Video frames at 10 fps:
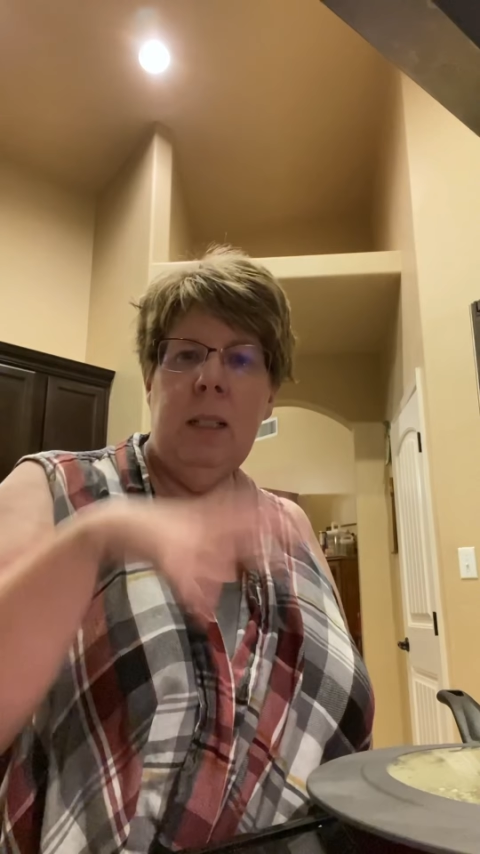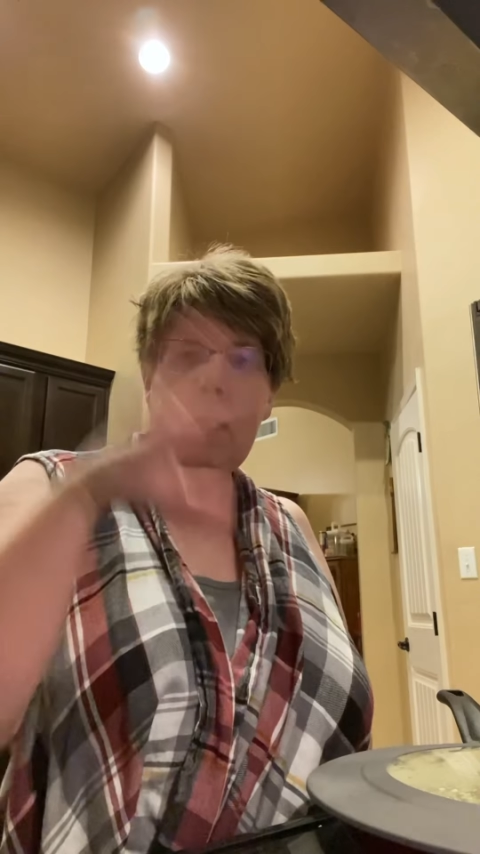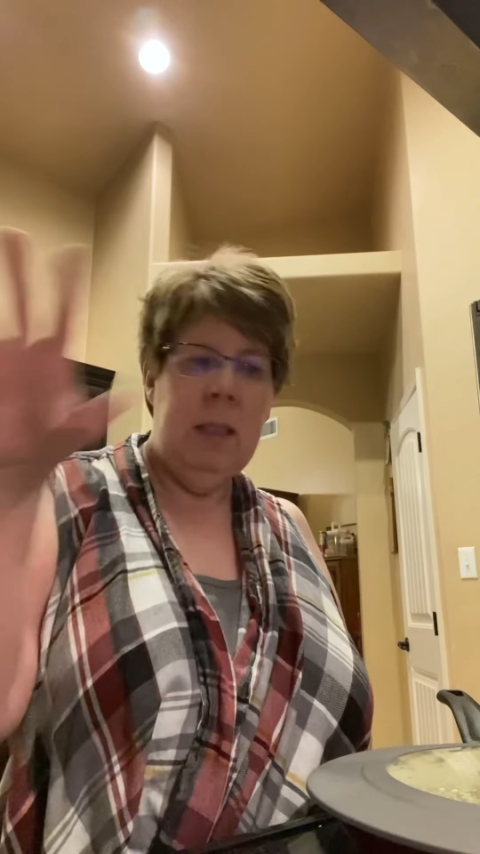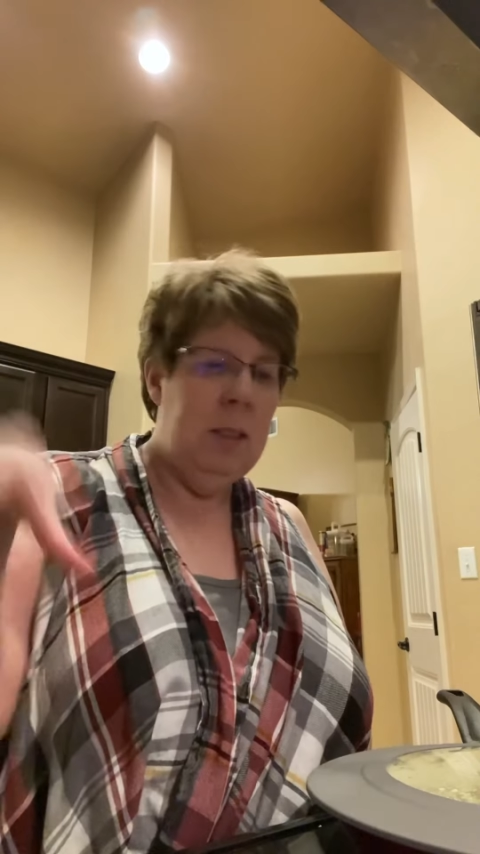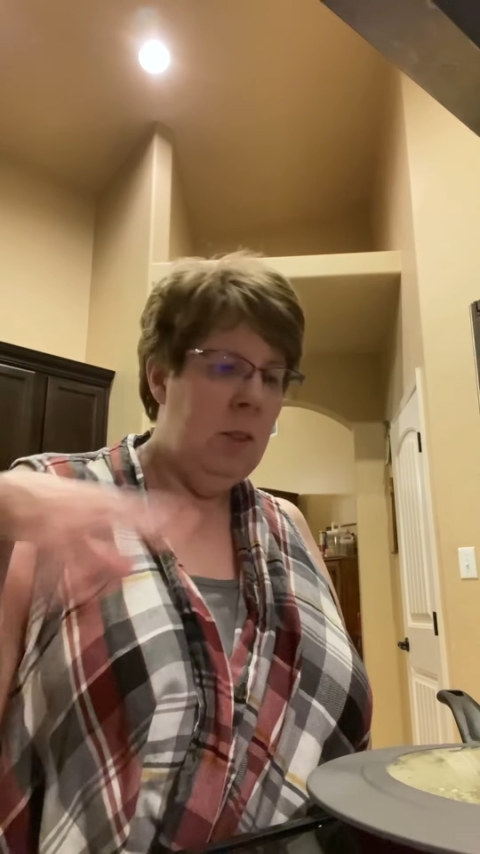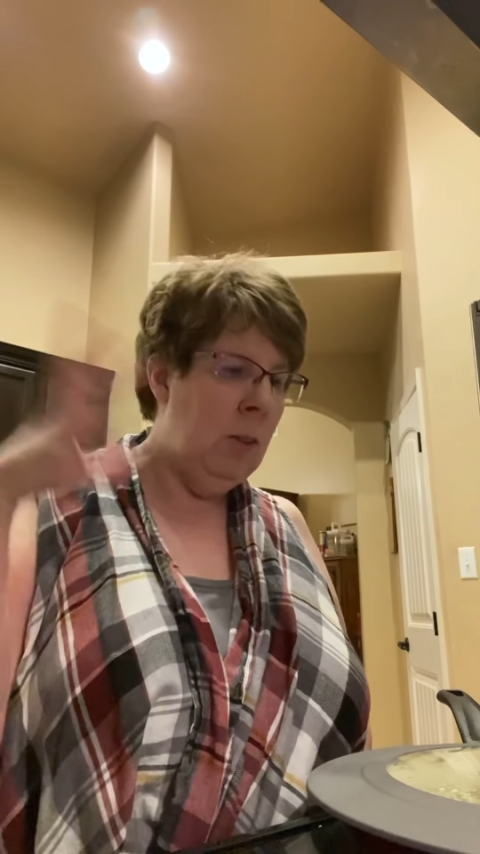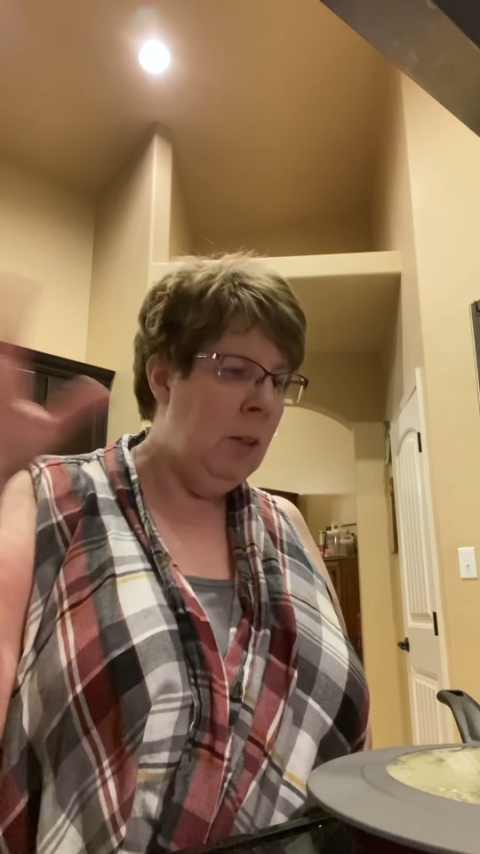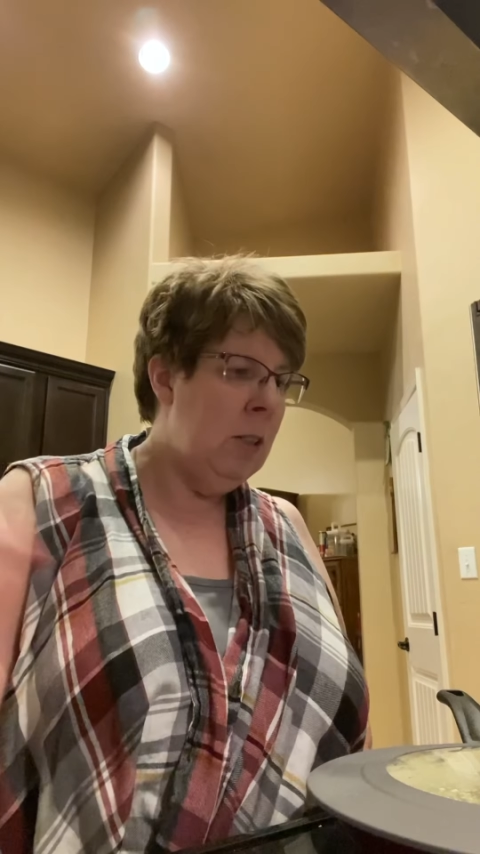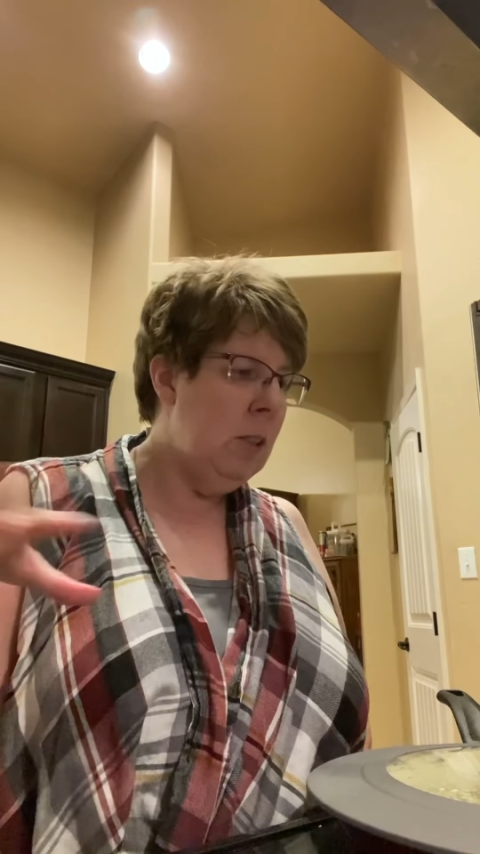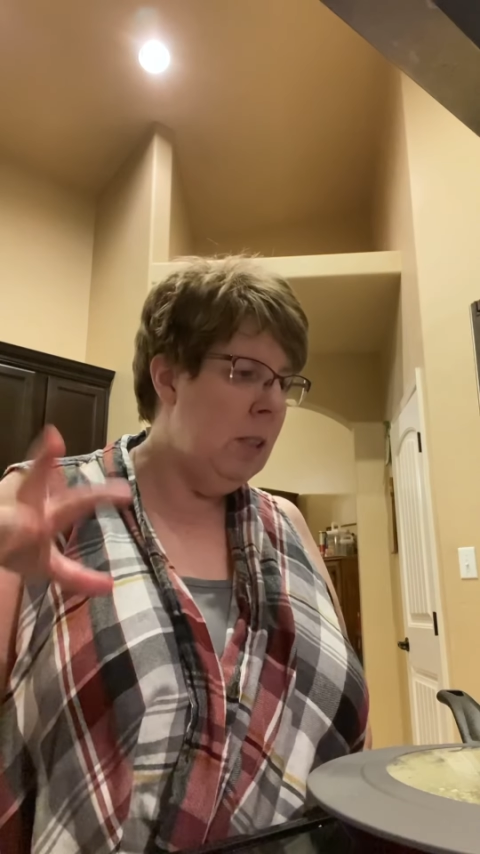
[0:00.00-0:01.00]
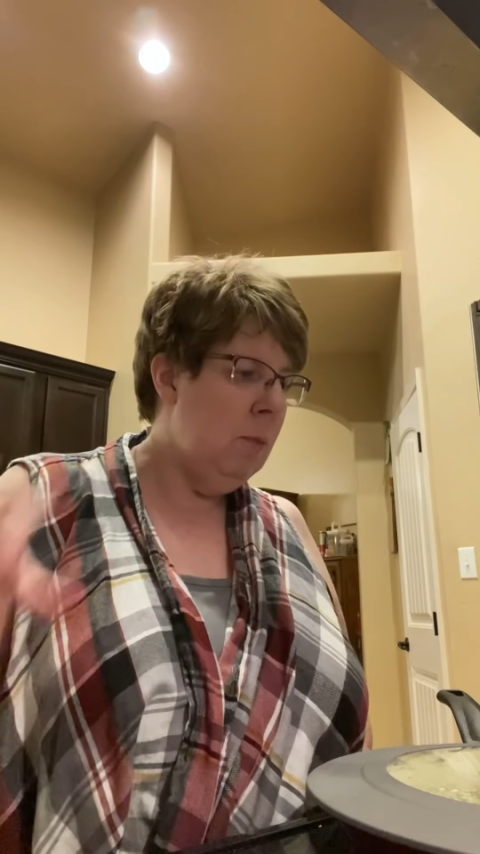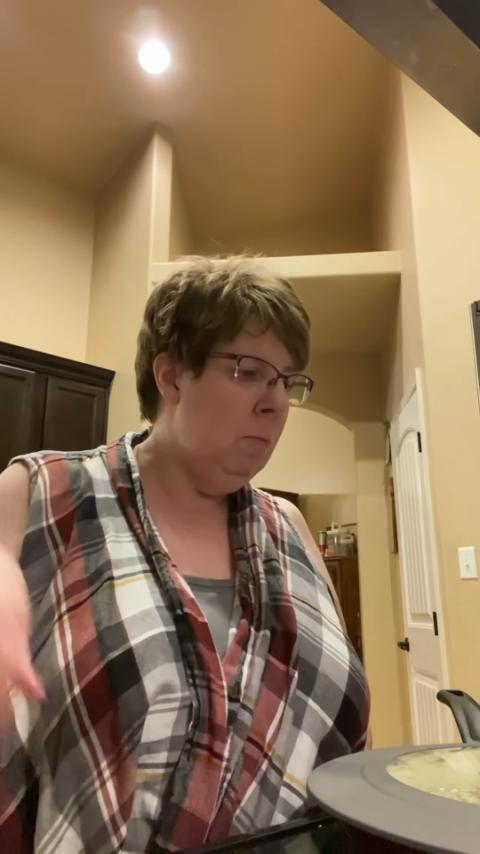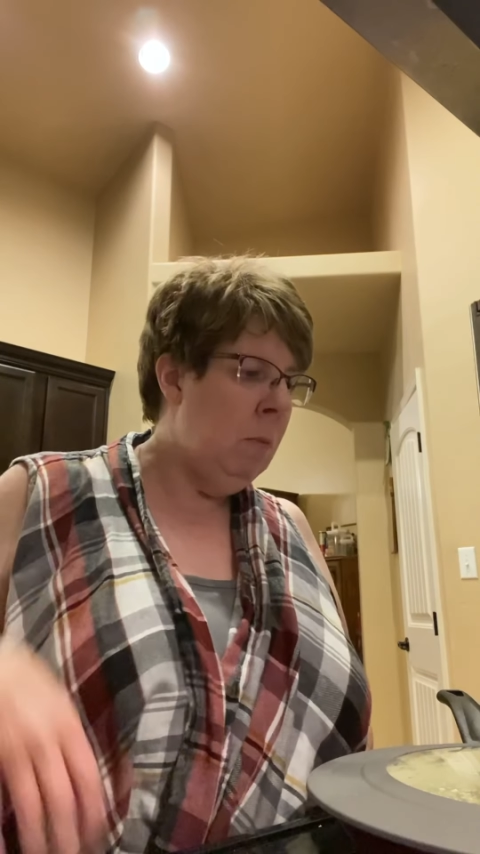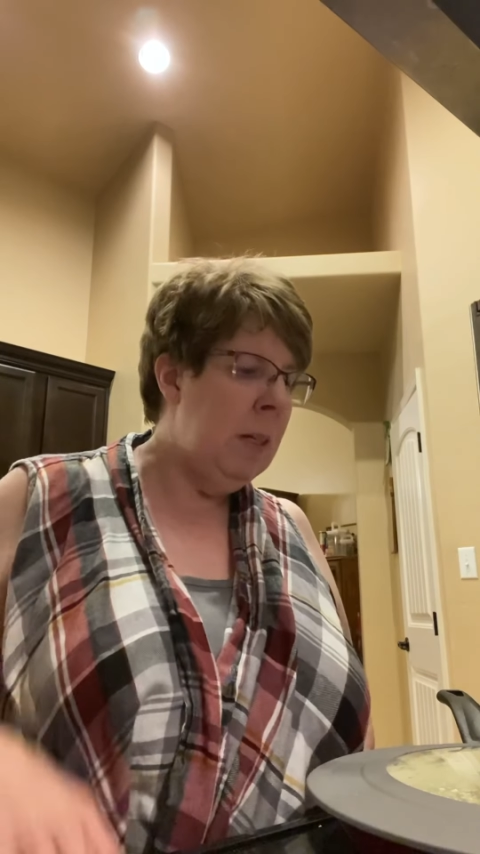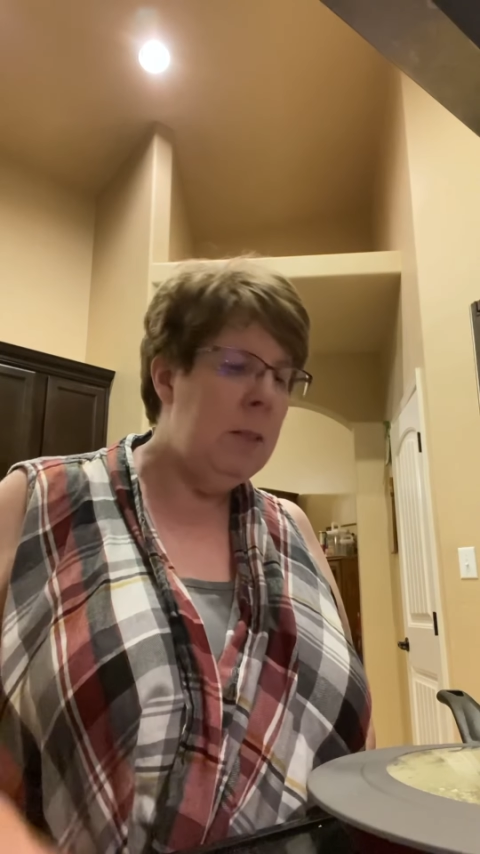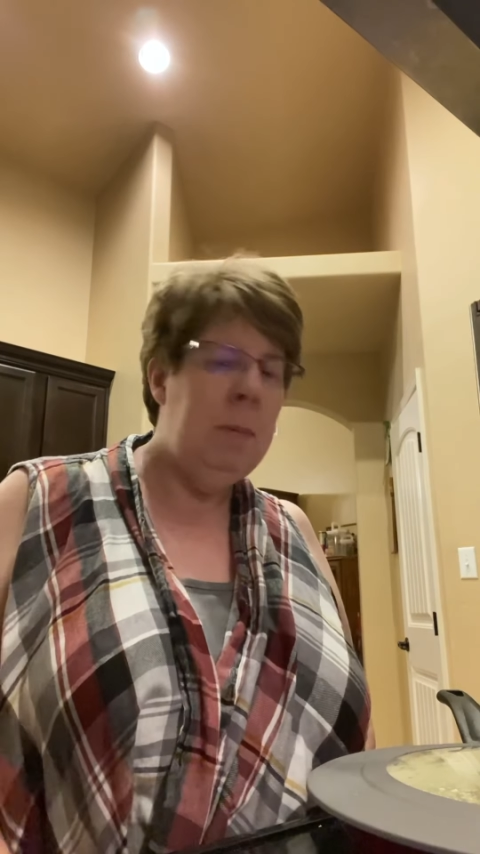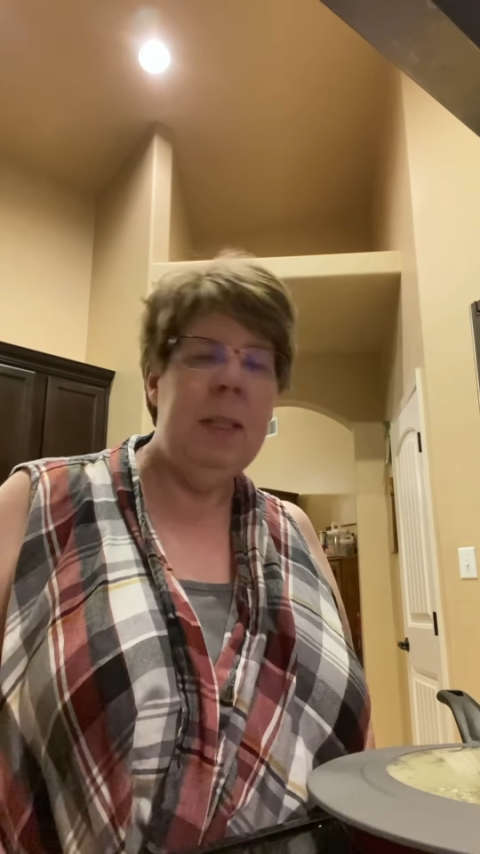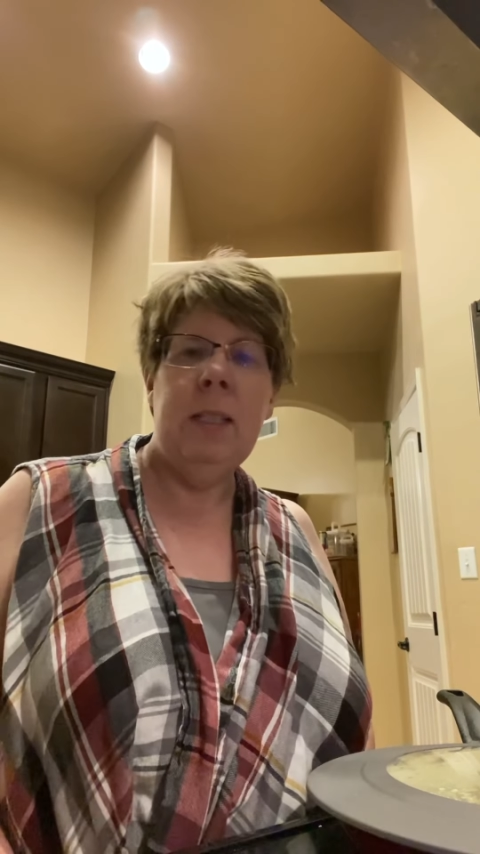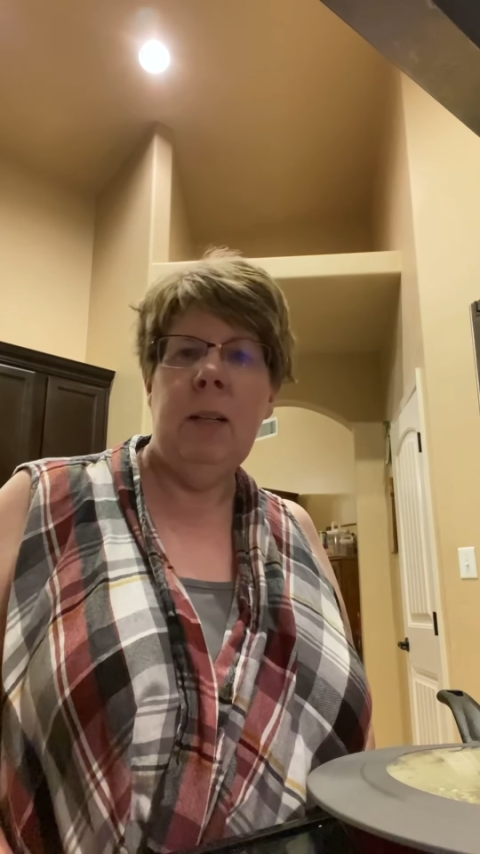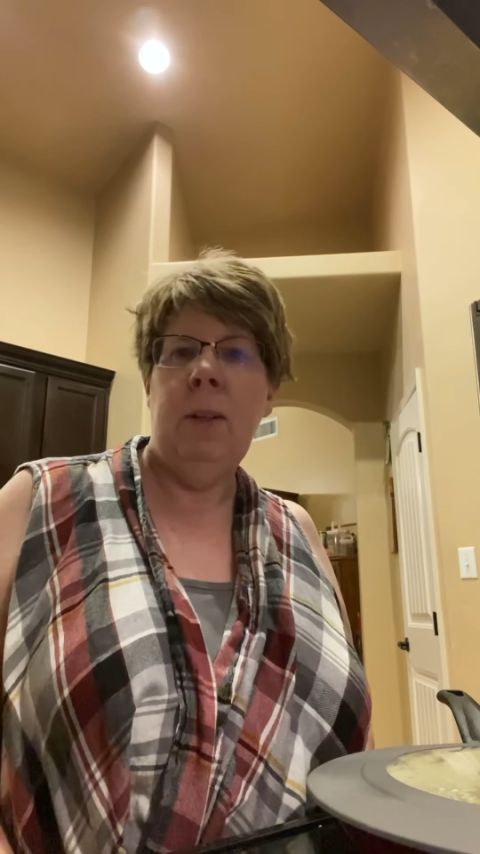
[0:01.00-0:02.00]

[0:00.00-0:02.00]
so there's recipes that